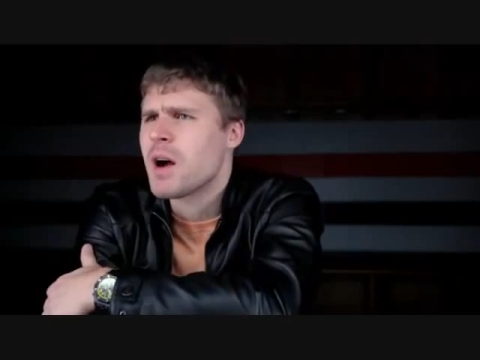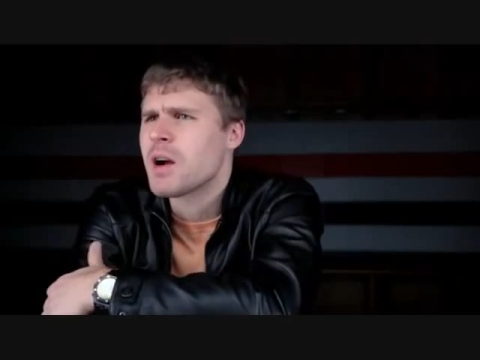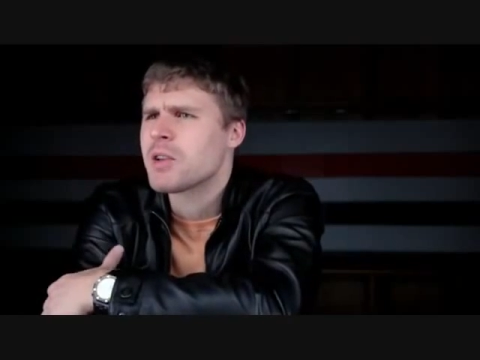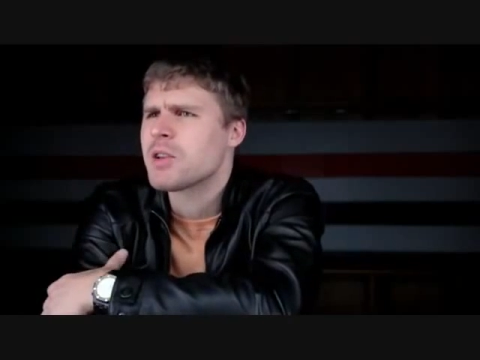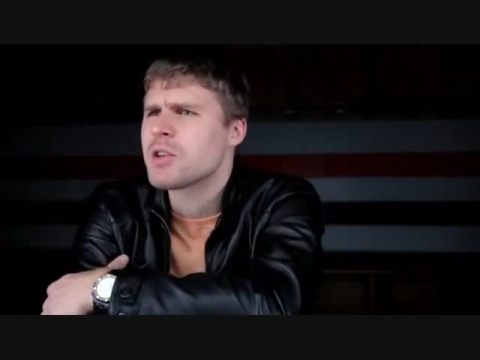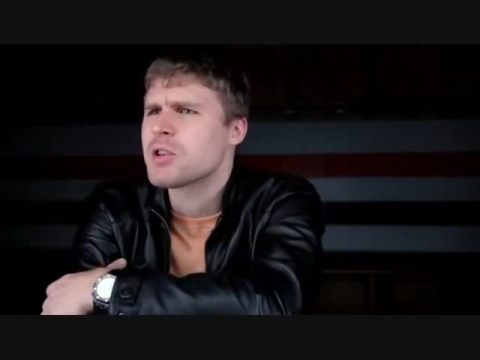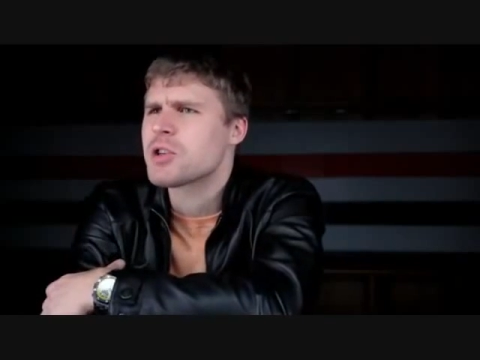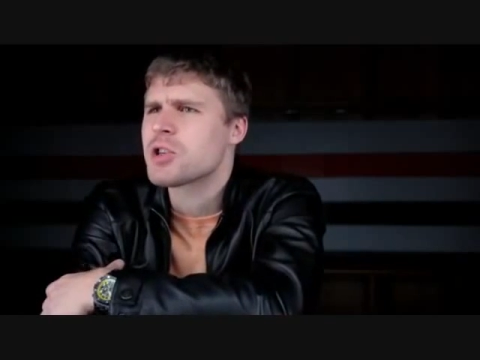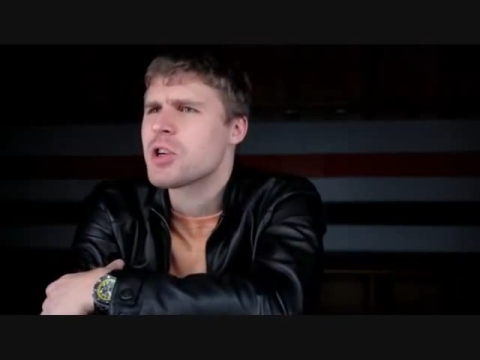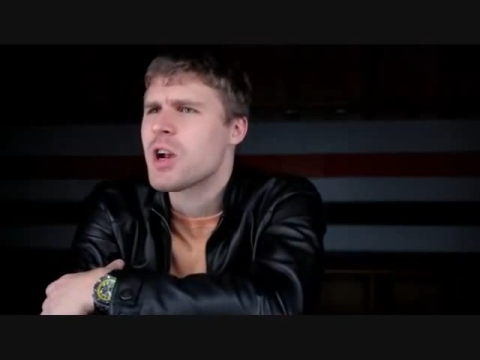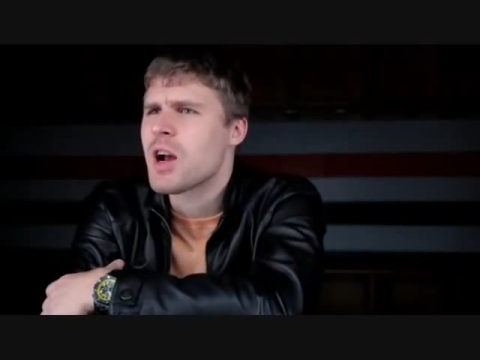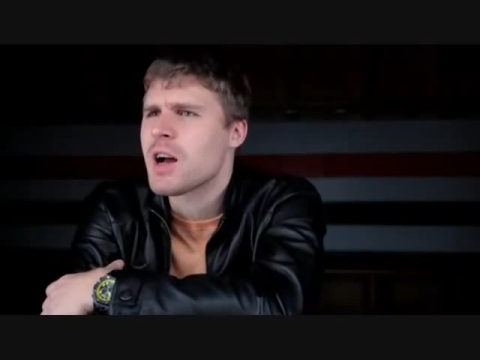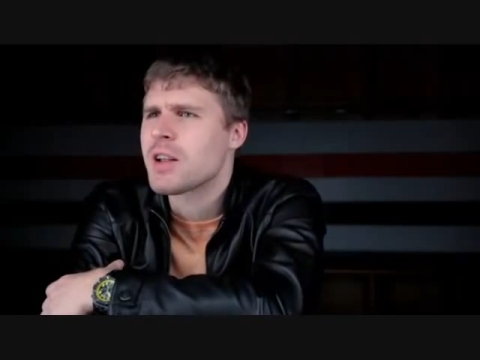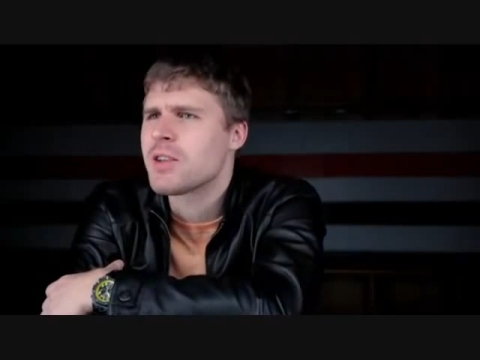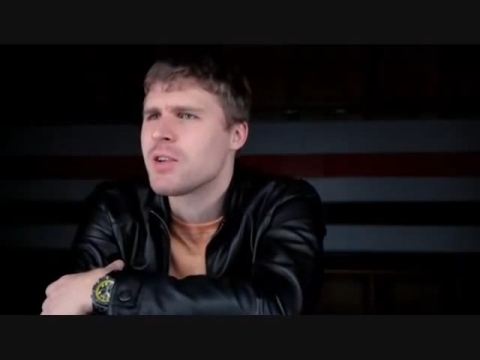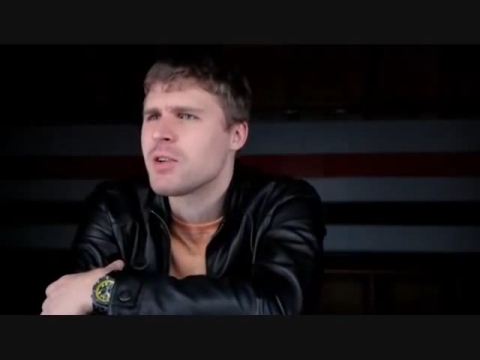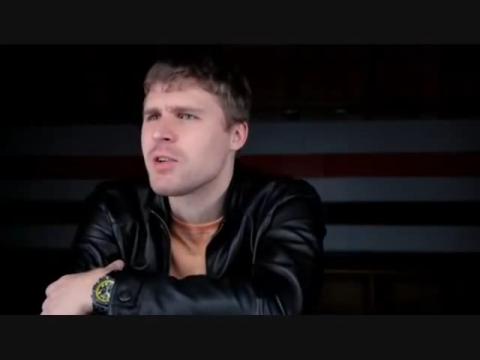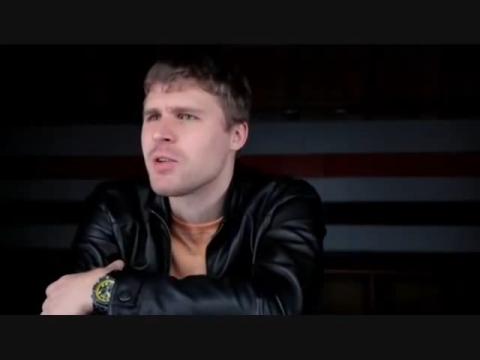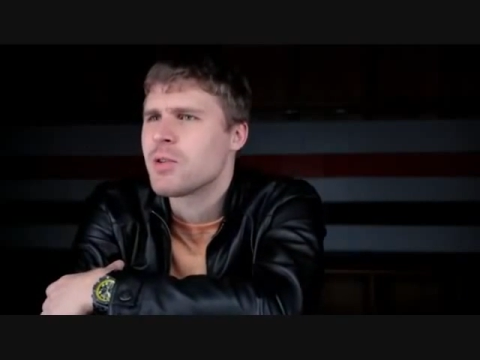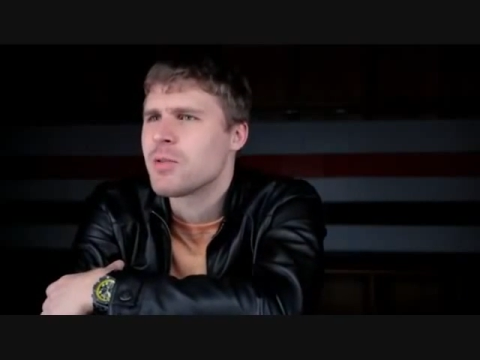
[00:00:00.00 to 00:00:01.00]
block the
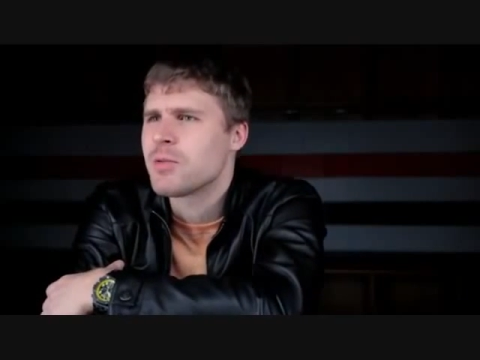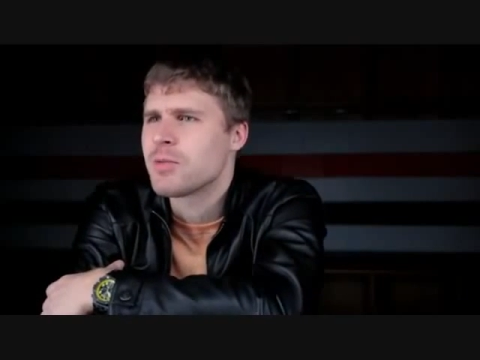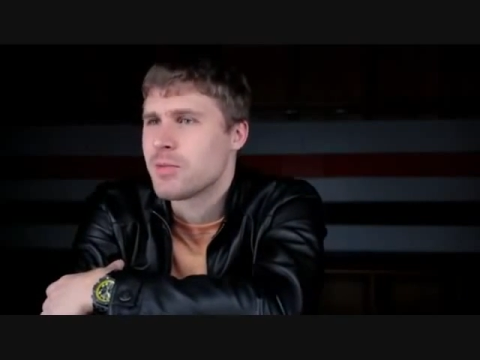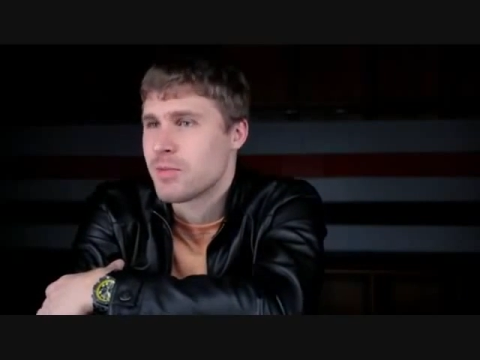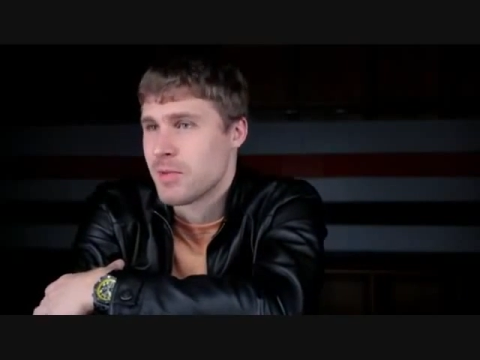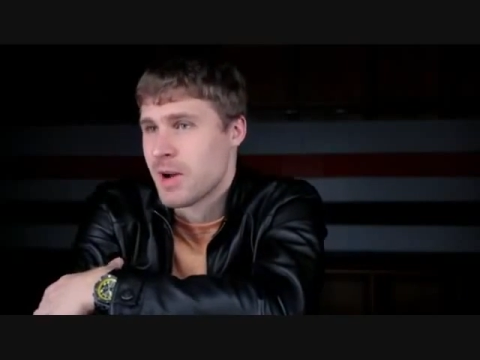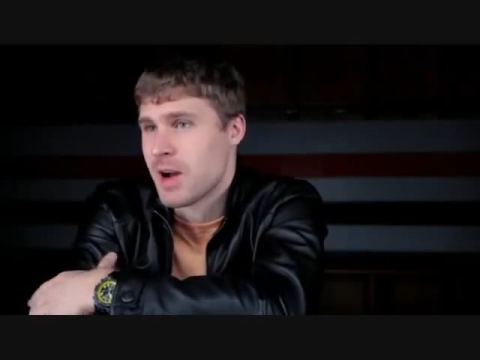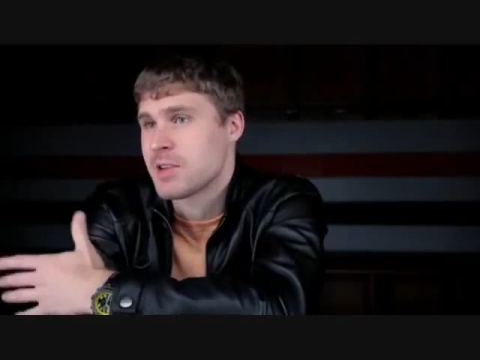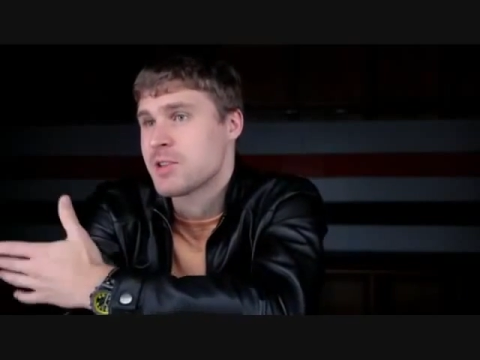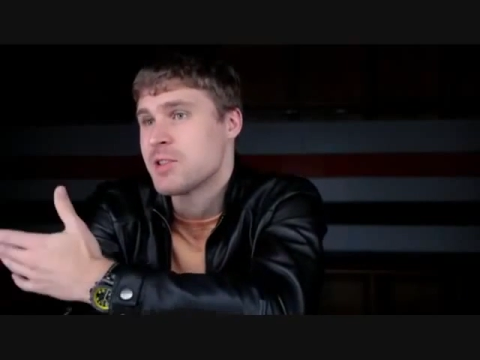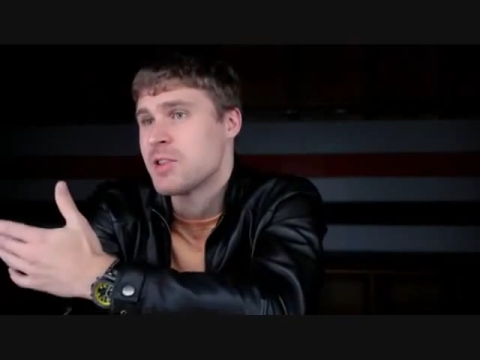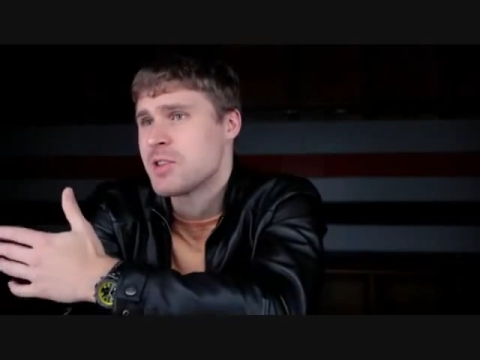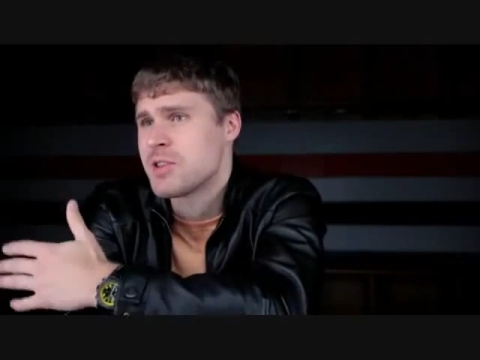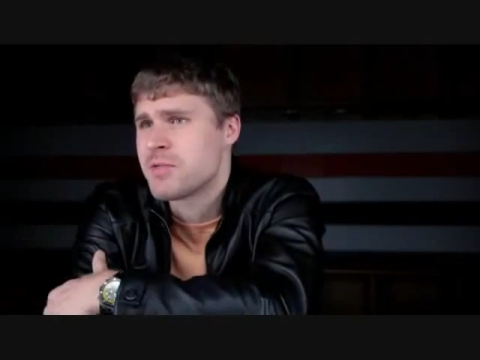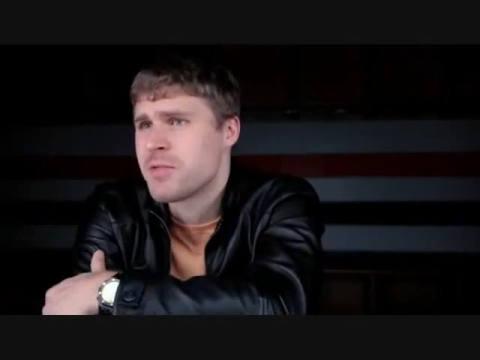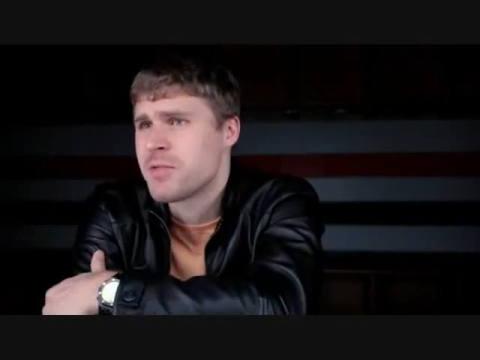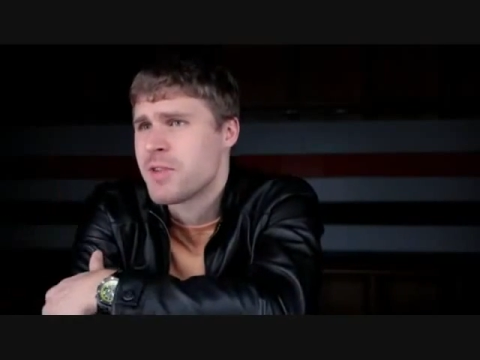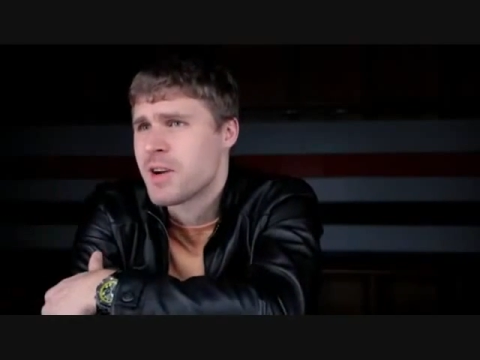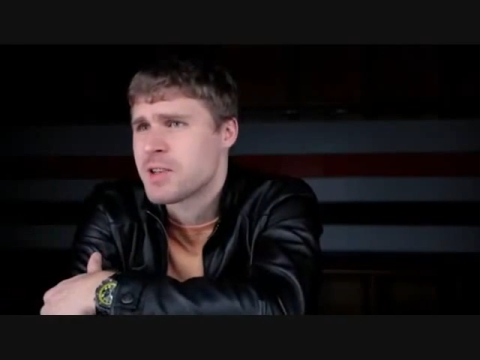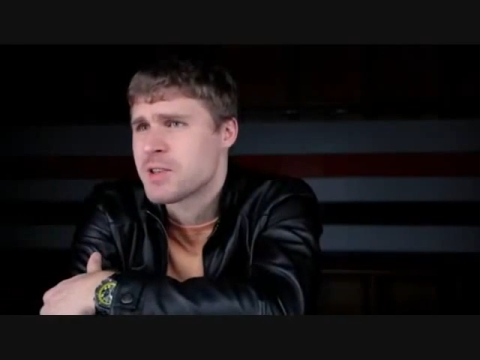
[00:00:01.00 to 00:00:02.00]
shot, you know, are
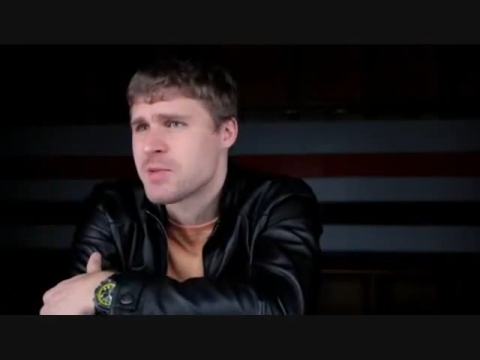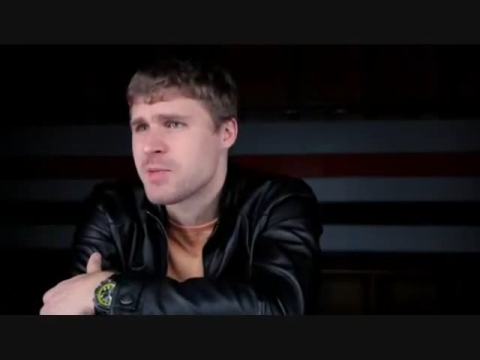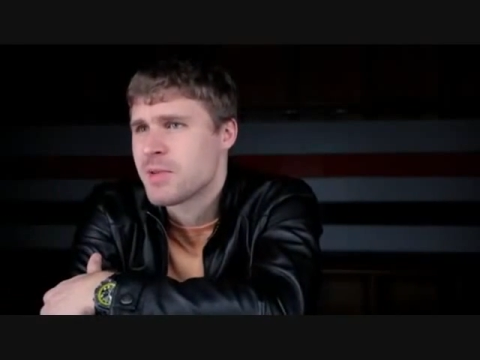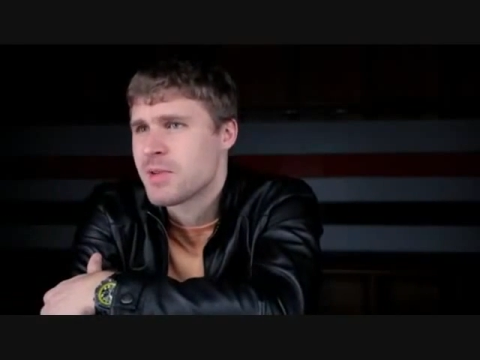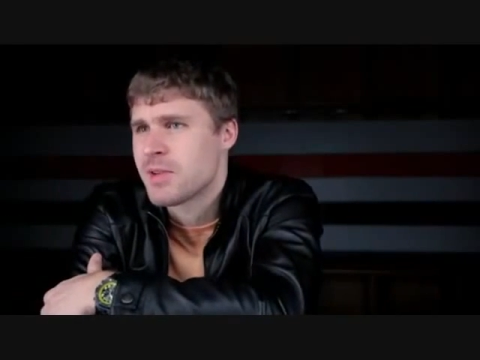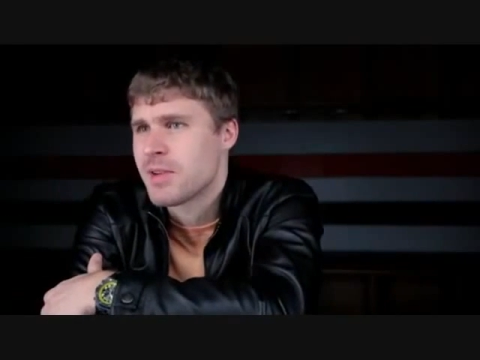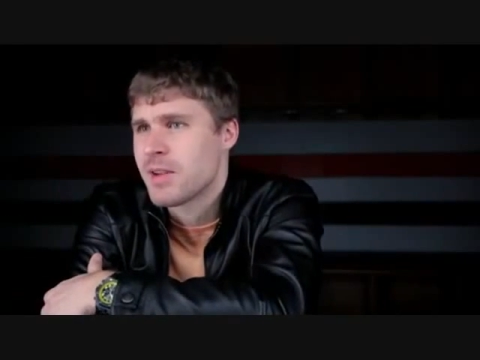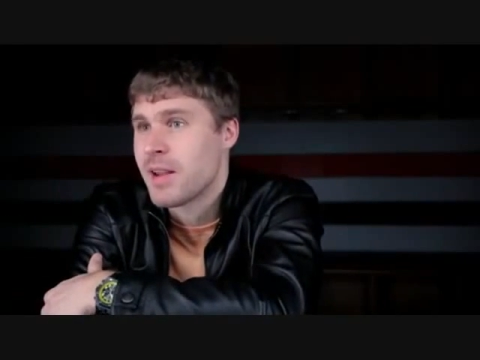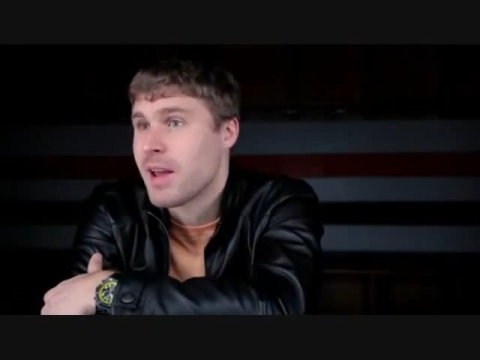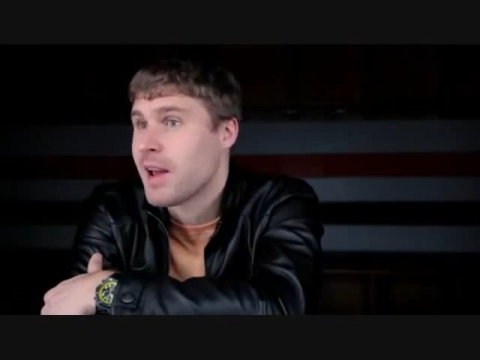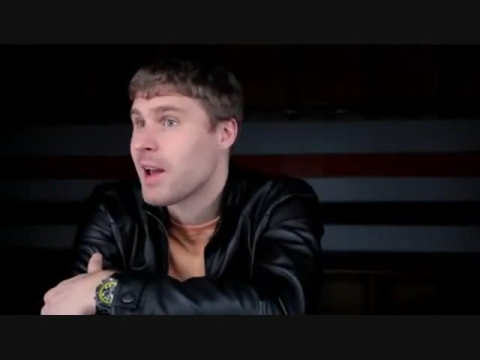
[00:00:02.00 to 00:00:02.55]
the defensemen.